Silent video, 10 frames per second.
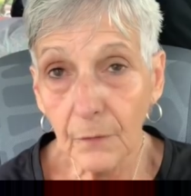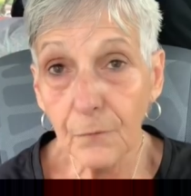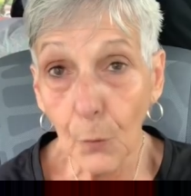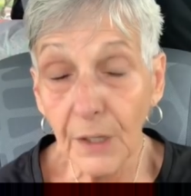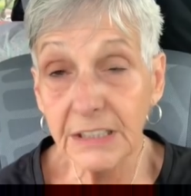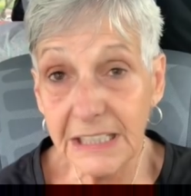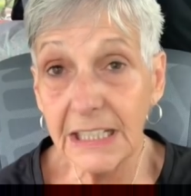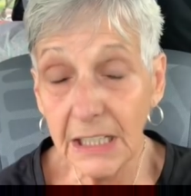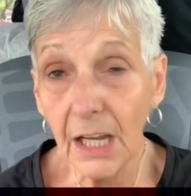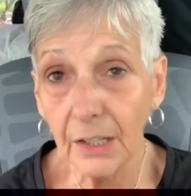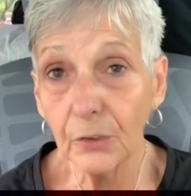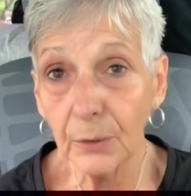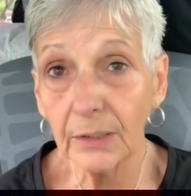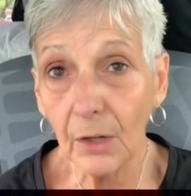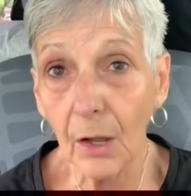
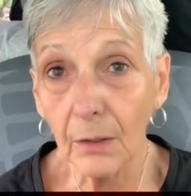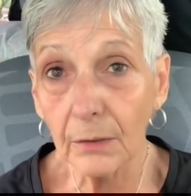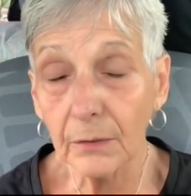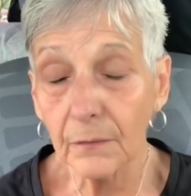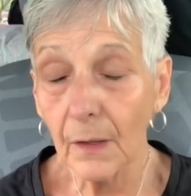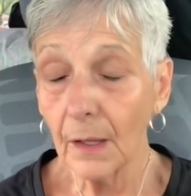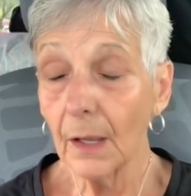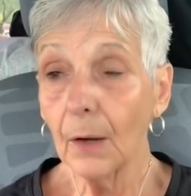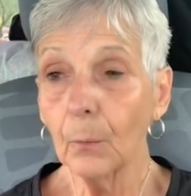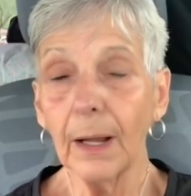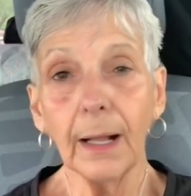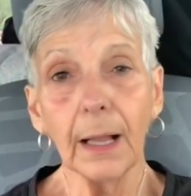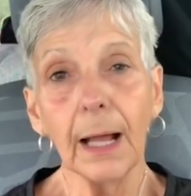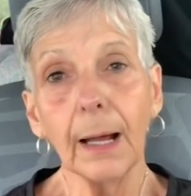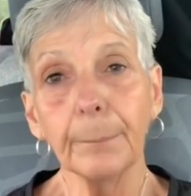$1,400.
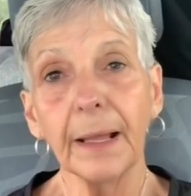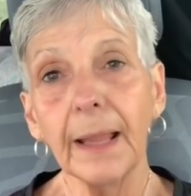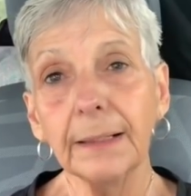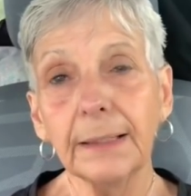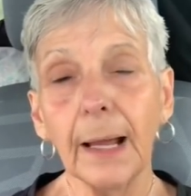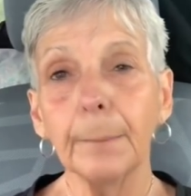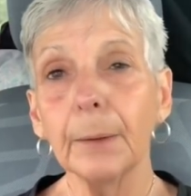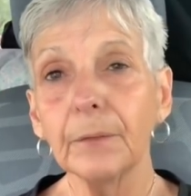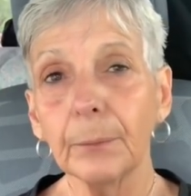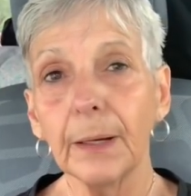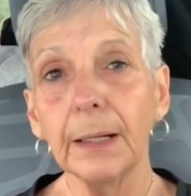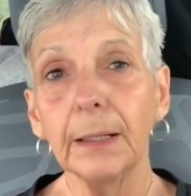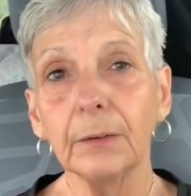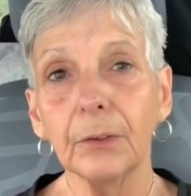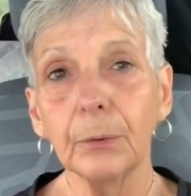Well, by that time I was
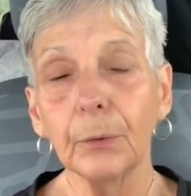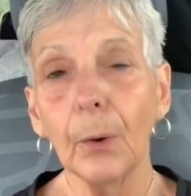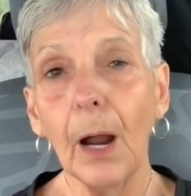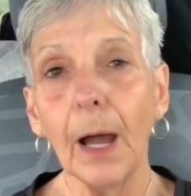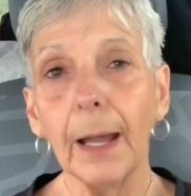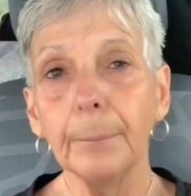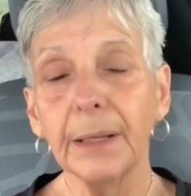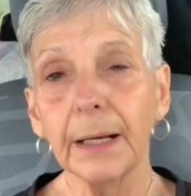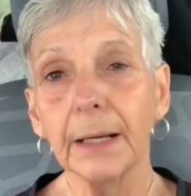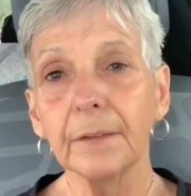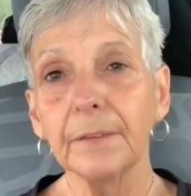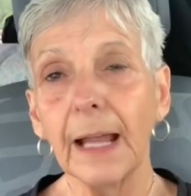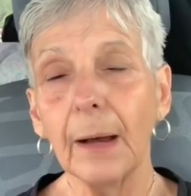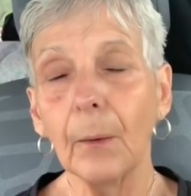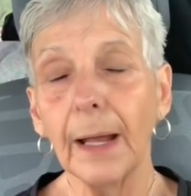ready to cry, because
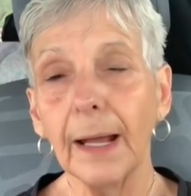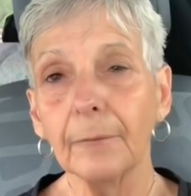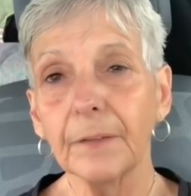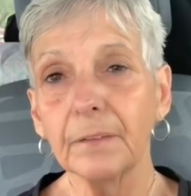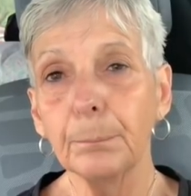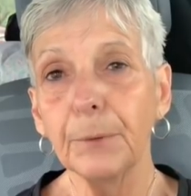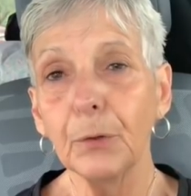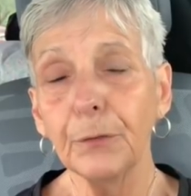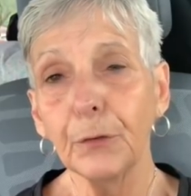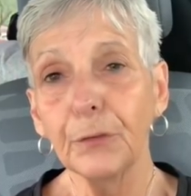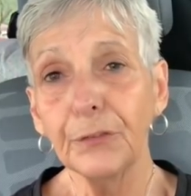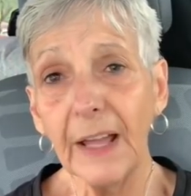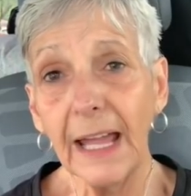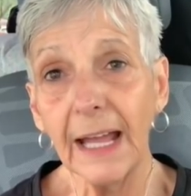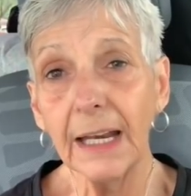now I have this beautiful
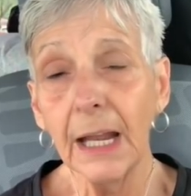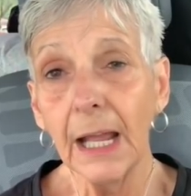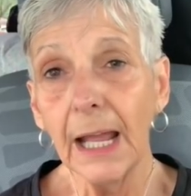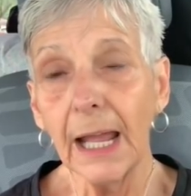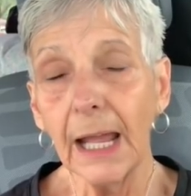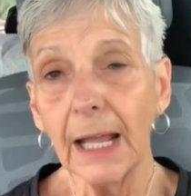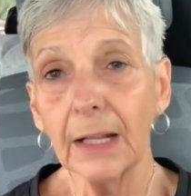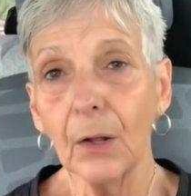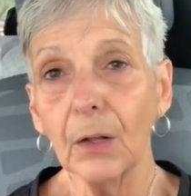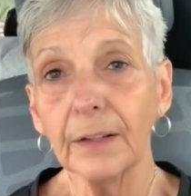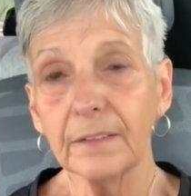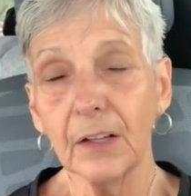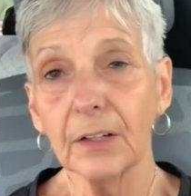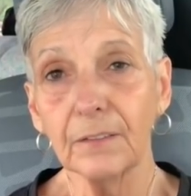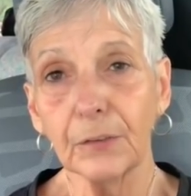fan, and all it's
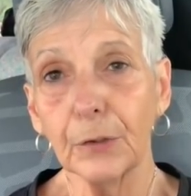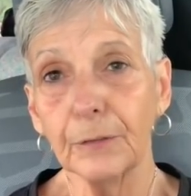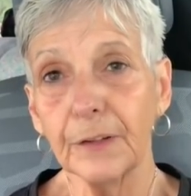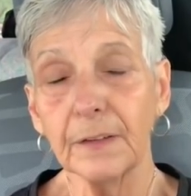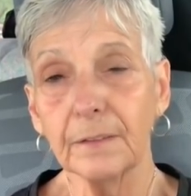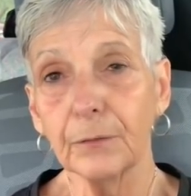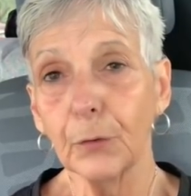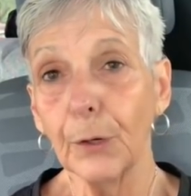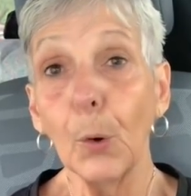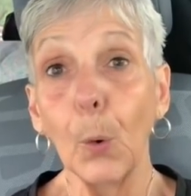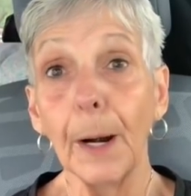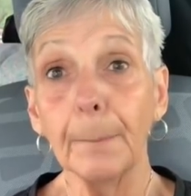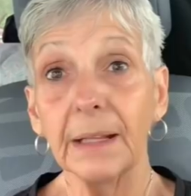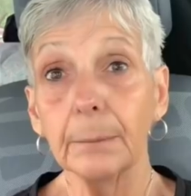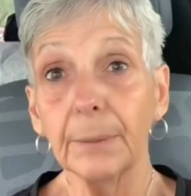going to serve is for an
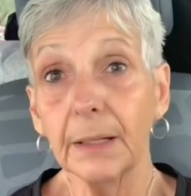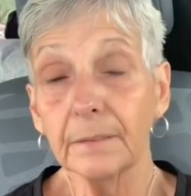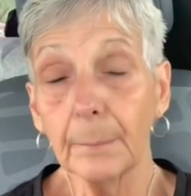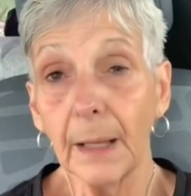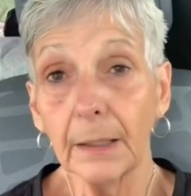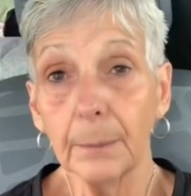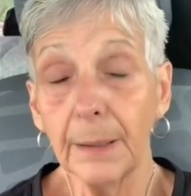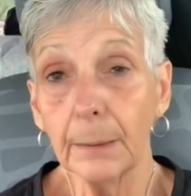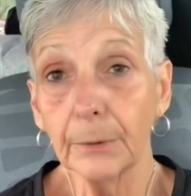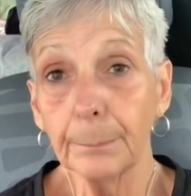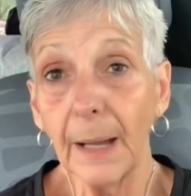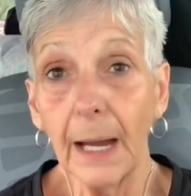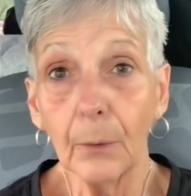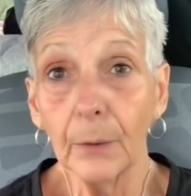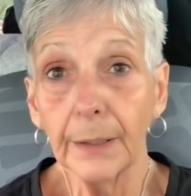ornament, because I'm not going to be able to
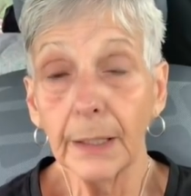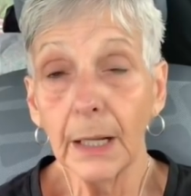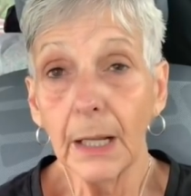power it.